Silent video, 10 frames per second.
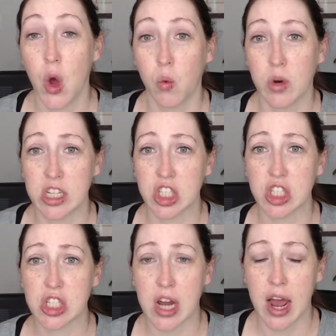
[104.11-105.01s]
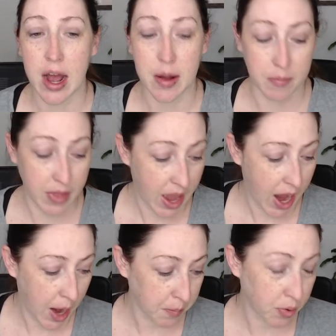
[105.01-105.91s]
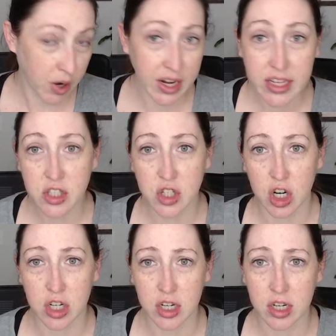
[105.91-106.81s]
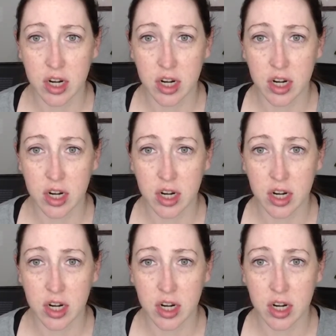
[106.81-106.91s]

which um, I'm pretty certain